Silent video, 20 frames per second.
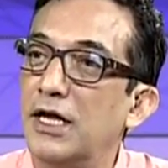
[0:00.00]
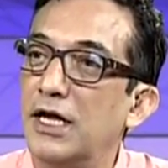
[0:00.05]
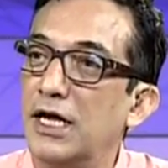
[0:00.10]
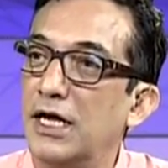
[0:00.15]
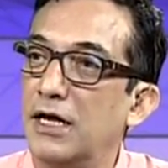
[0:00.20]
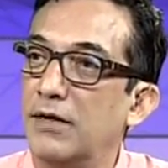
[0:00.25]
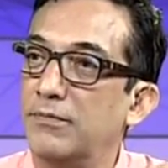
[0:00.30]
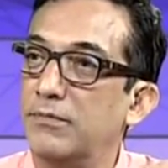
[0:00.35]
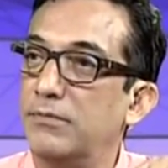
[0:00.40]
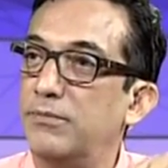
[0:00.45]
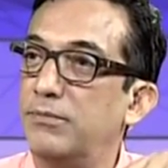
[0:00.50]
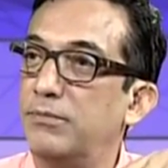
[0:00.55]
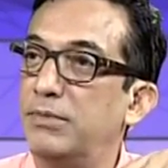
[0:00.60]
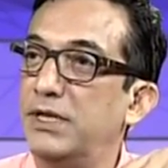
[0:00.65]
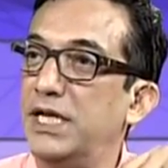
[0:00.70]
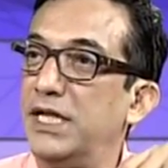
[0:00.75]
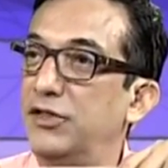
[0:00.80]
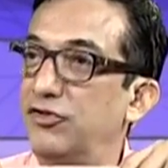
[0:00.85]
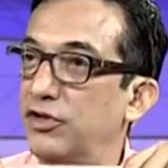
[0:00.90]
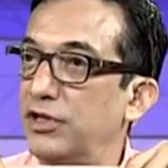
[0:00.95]

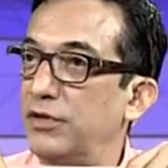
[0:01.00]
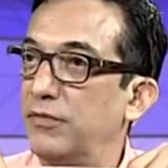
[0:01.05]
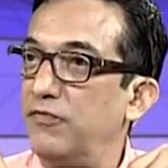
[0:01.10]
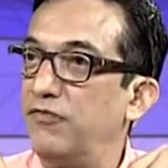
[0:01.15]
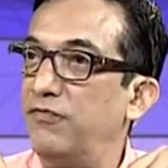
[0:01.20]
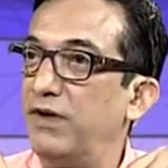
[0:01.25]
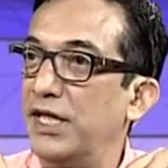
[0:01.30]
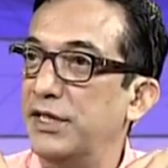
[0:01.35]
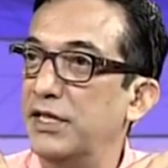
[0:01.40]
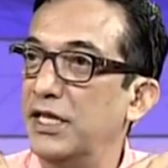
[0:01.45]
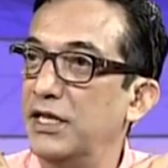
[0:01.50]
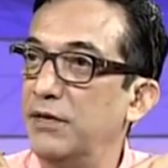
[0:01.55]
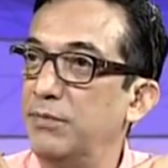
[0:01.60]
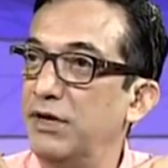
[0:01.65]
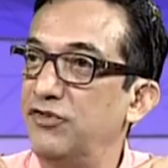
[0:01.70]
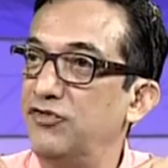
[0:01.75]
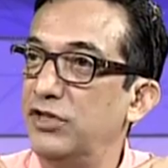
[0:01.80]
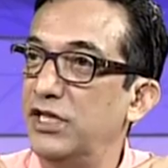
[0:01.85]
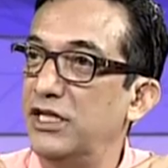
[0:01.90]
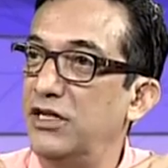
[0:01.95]
But it's just fascinating
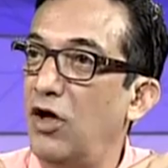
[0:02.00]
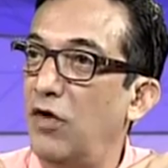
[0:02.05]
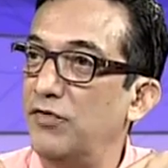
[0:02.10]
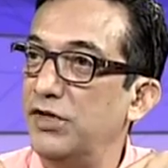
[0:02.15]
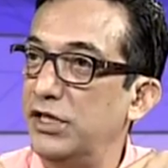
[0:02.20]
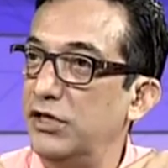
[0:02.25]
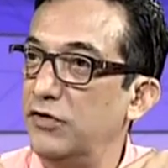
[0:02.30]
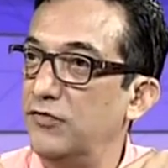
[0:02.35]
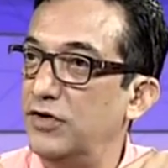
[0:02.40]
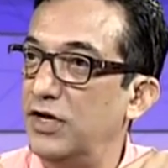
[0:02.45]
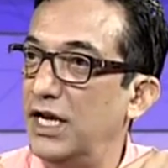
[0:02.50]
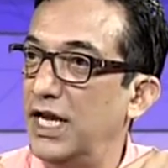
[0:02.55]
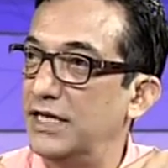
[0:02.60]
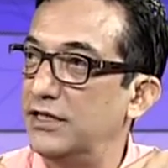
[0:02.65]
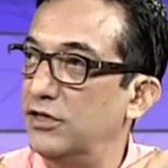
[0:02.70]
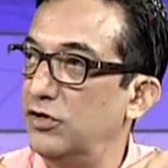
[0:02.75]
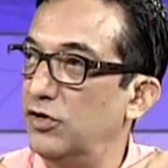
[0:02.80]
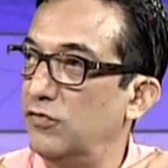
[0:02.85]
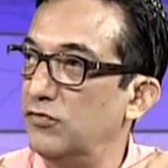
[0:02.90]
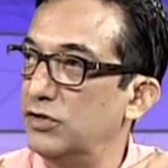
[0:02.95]
pictures that obviously you've
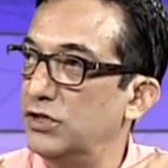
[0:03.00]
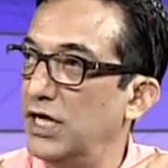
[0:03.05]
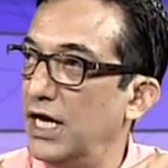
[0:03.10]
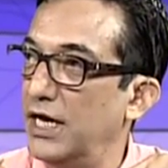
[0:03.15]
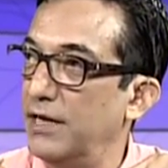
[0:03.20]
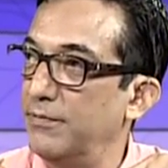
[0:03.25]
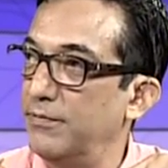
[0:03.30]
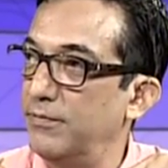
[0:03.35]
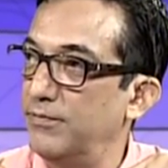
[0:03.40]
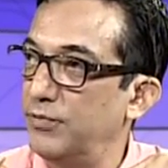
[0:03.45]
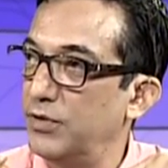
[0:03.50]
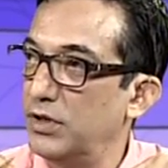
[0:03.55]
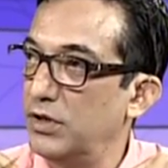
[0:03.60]
collected over time,